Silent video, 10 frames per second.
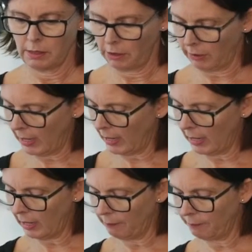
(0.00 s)

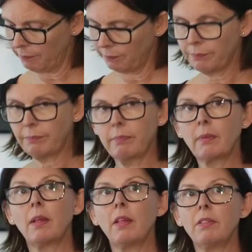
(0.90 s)
Okay,
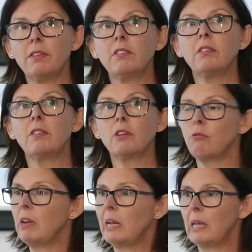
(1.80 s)
this is the
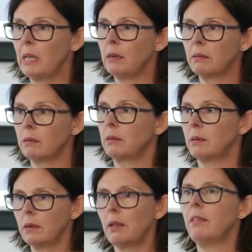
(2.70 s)
real
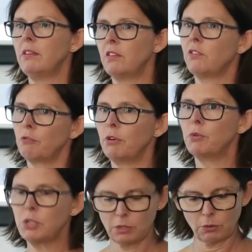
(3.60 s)

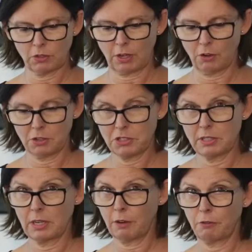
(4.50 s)
deal psychology
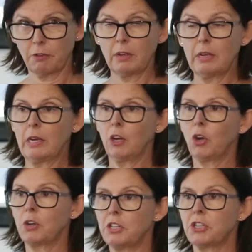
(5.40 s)
stuff.
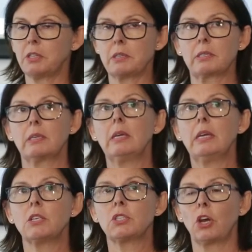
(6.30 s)
Cognitions.
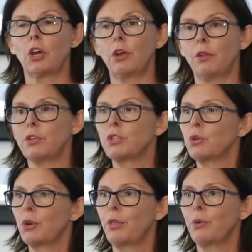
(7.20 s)
So the
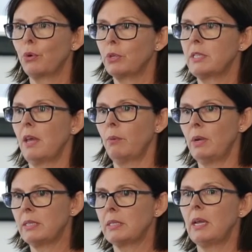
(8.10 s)
sort of thoughts that
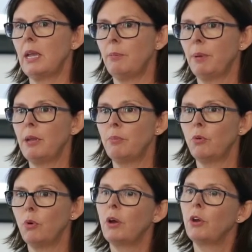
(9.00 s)
we see
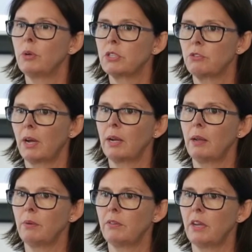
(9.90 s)
people who are
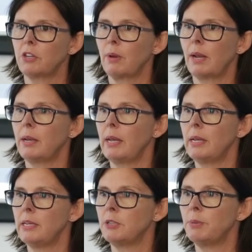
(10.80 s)
struggling with sexuality and